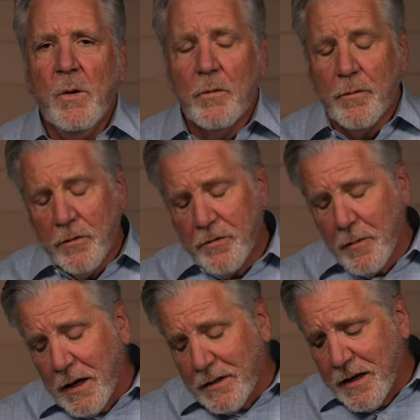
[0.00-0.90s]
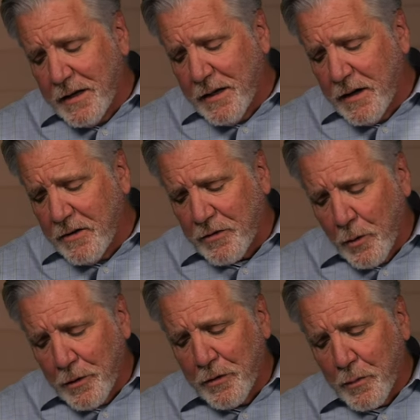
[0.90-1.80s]
Well, first of all, I'll tell you this.
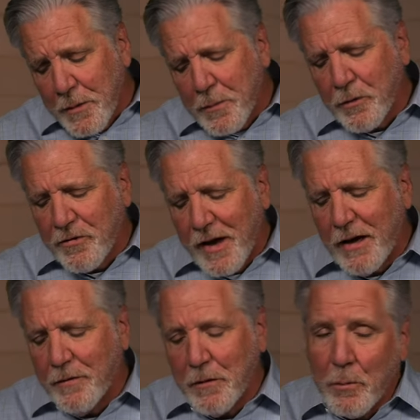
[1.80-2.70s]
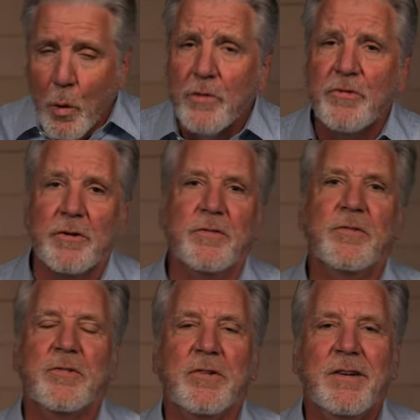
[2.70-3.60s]
Only 3% of
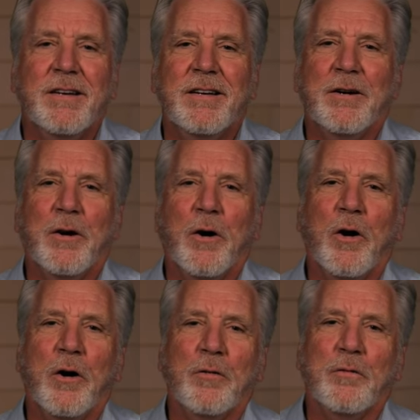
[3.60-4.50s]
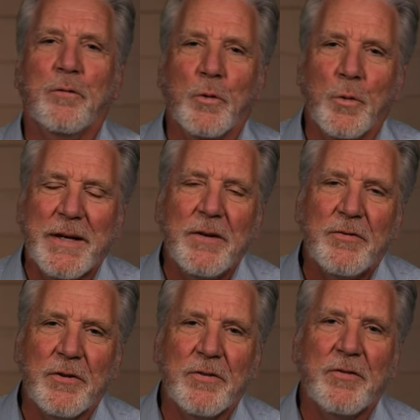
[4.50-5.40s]
abortions are for
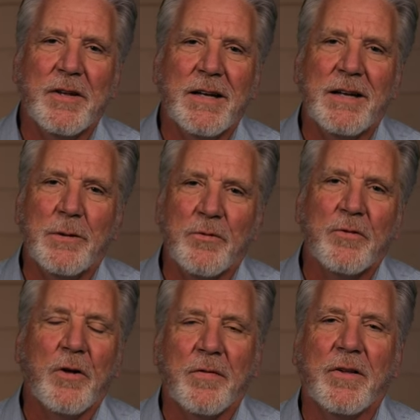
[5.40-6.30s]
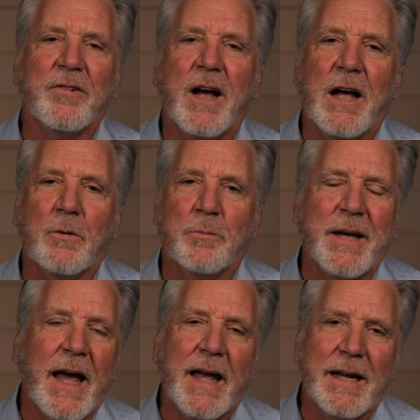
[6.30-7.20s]
reasons that it was thought the child would
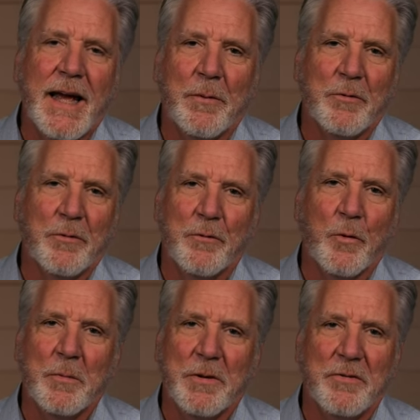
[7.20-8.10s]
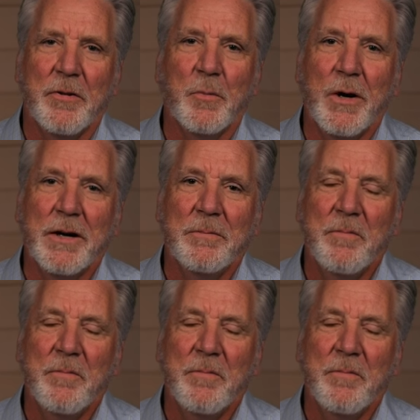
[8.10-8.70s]
be handicapped or deformed in some way.